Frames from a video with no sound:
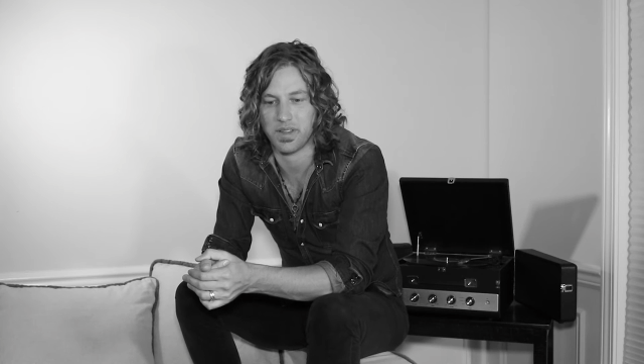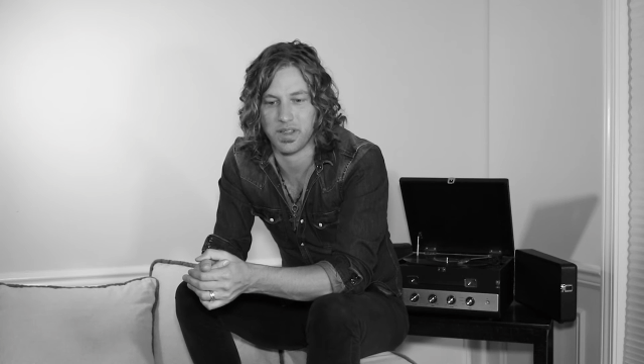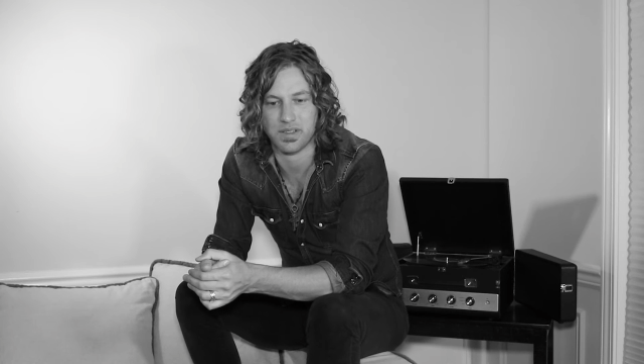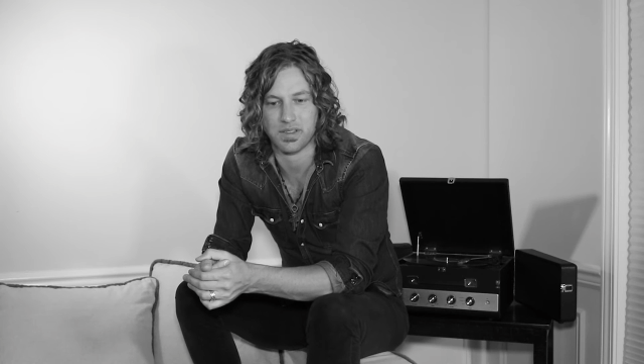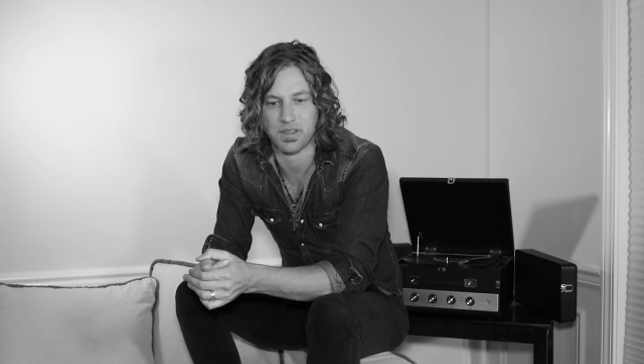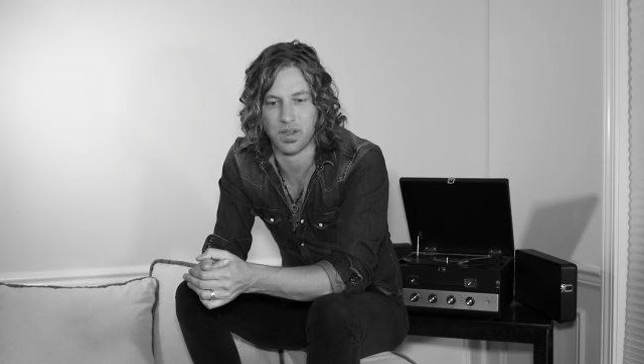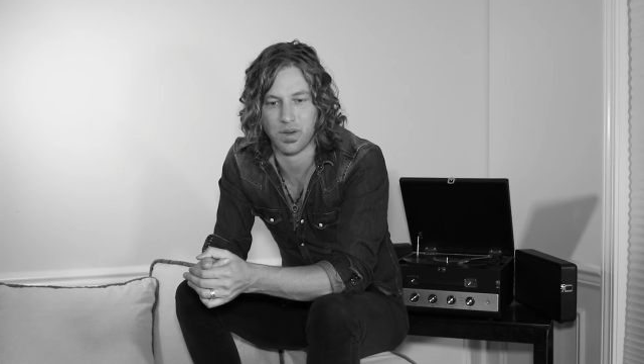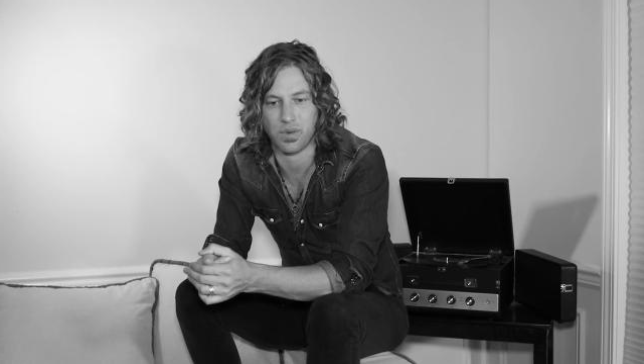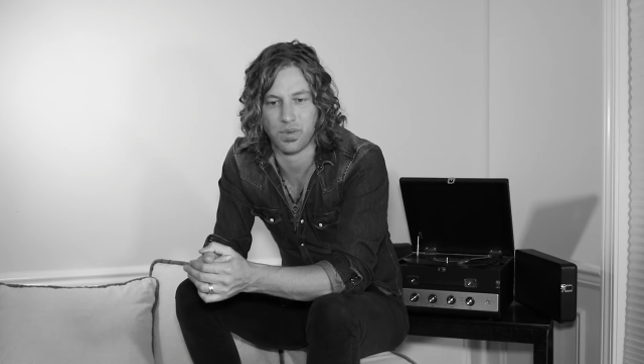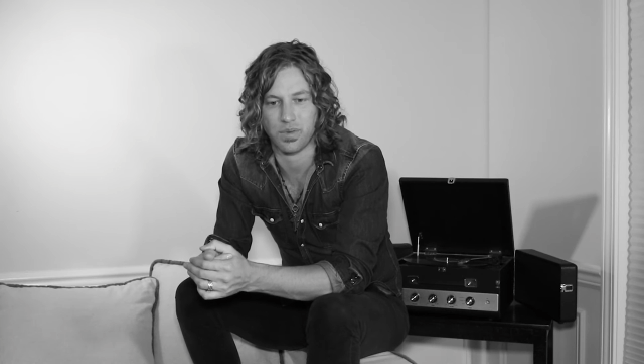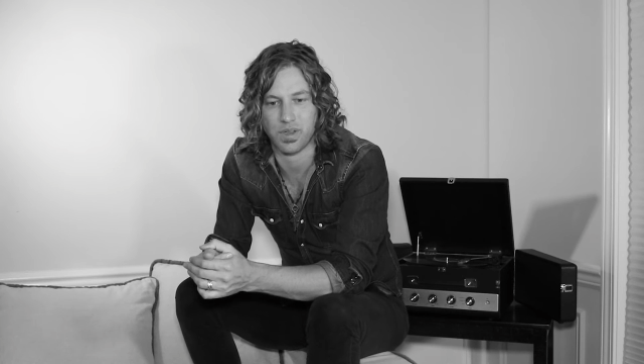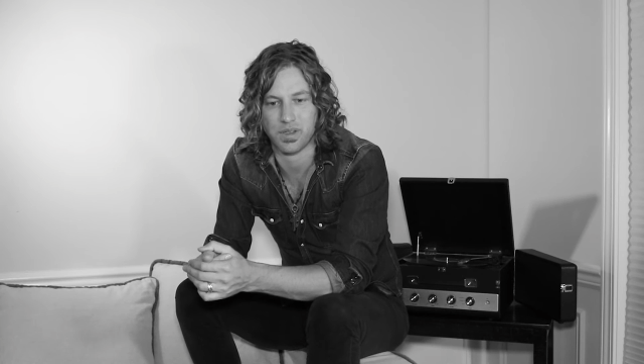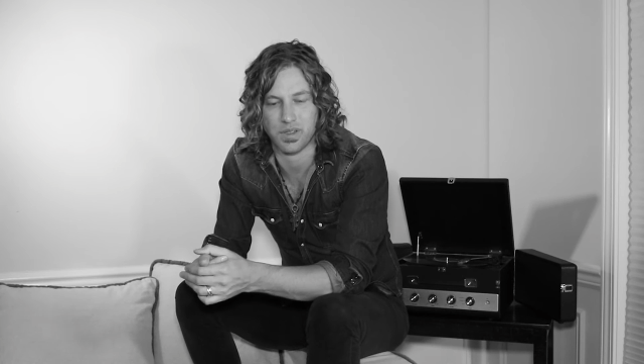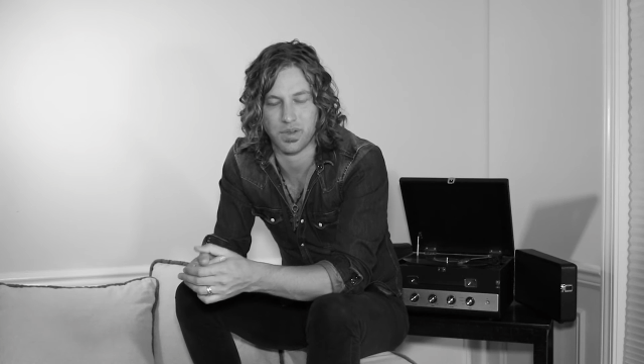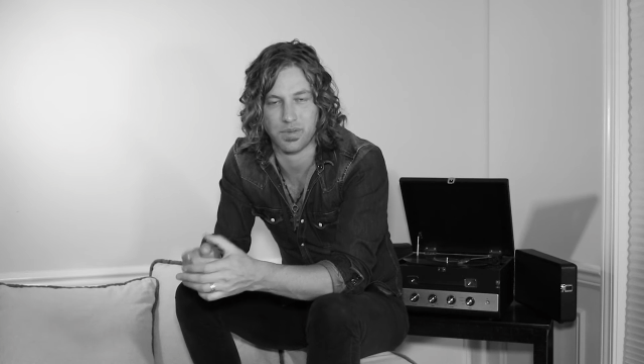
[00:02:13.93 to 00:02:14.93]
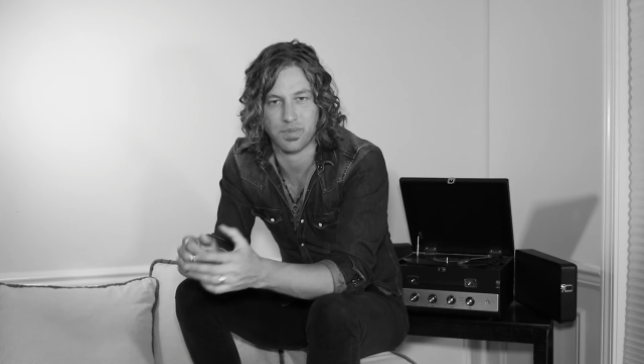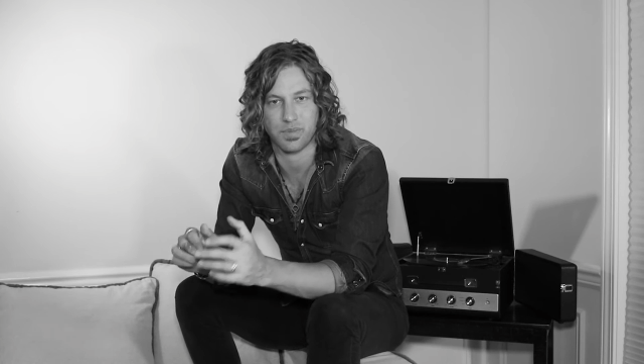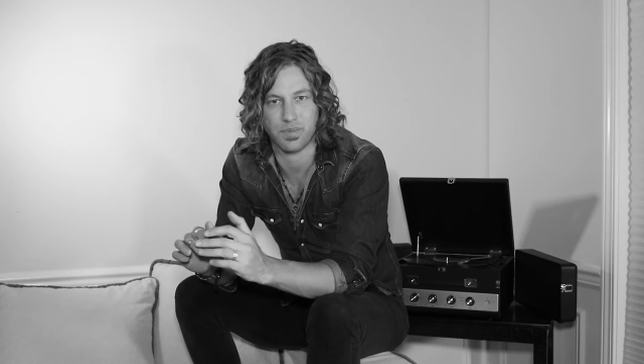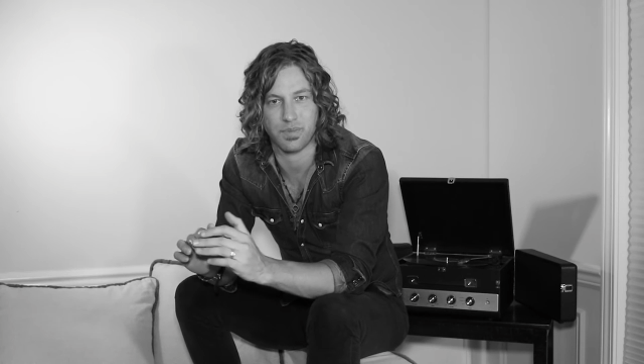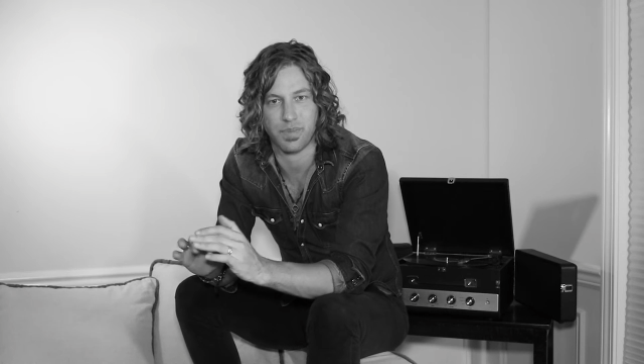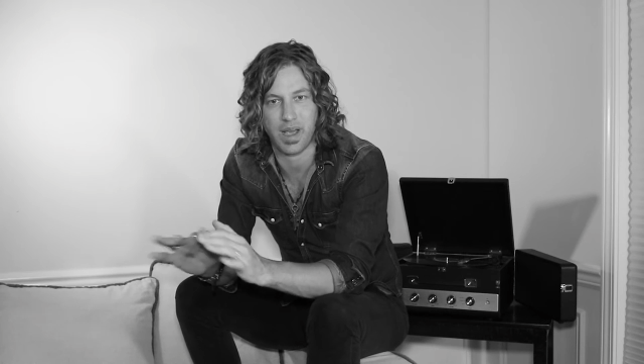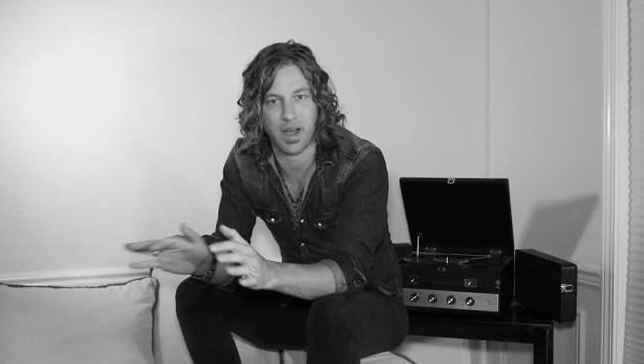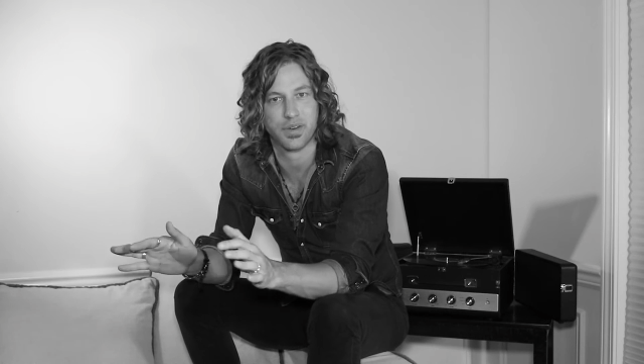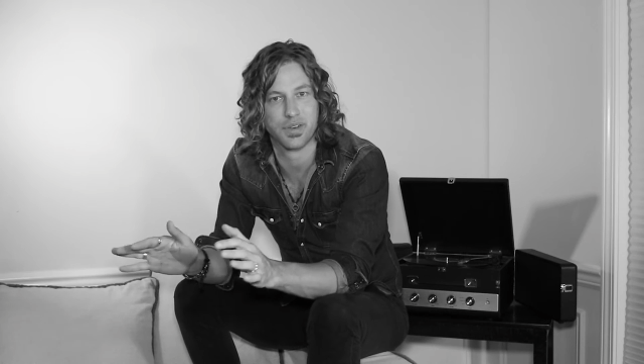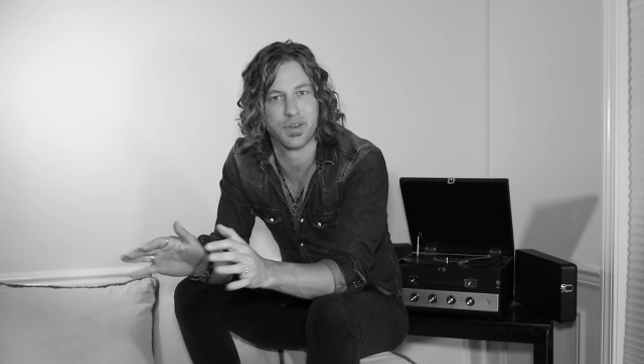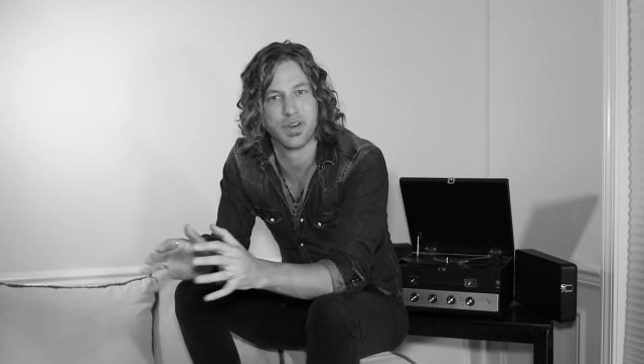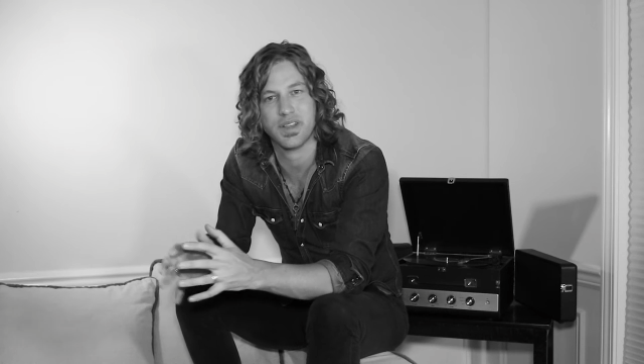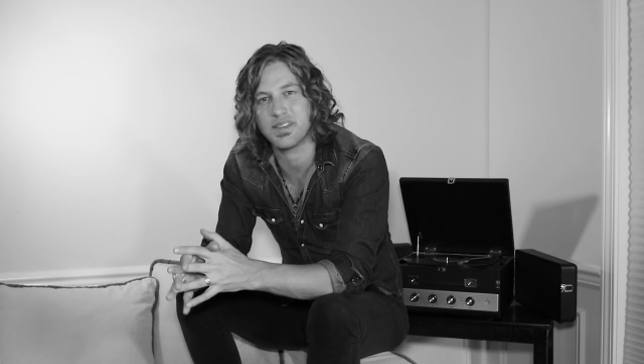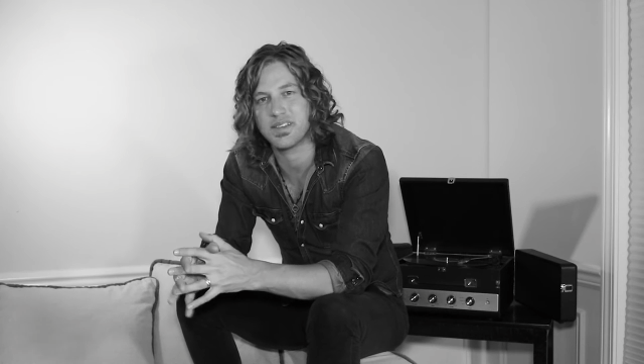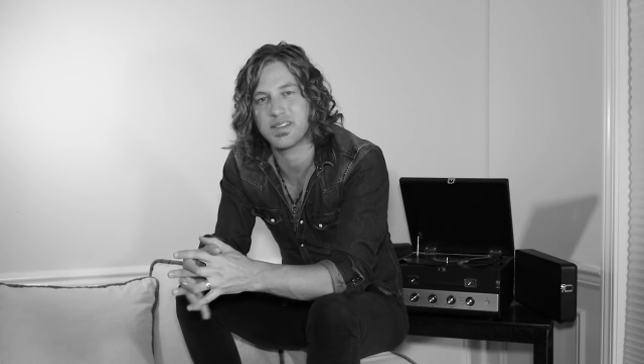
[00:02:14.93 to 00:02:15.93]
There's no
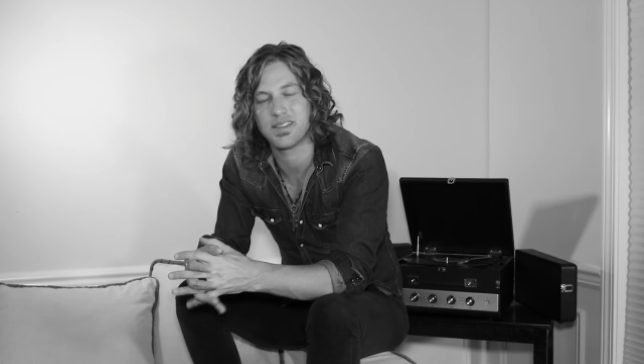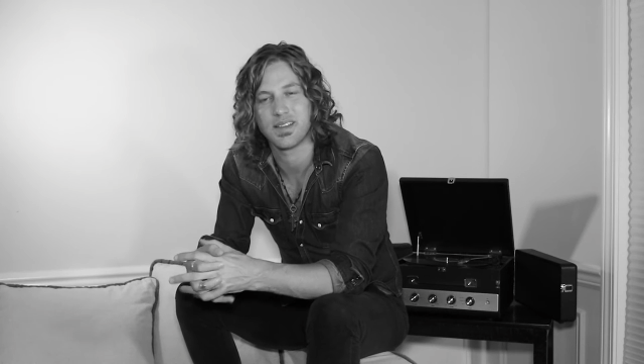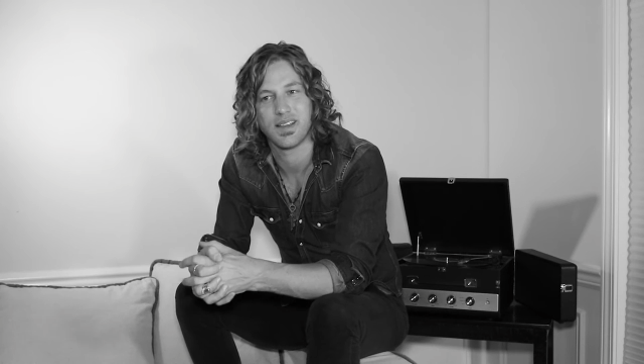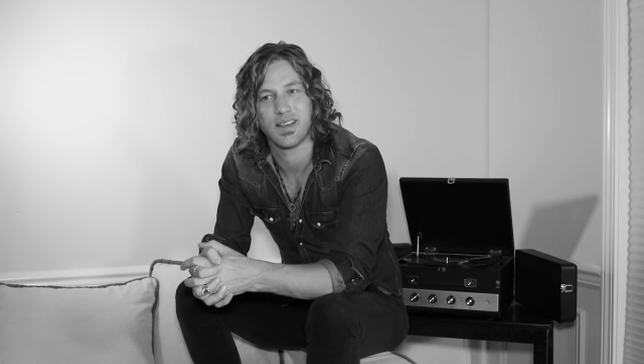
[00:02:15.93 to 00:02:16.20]
boundaries.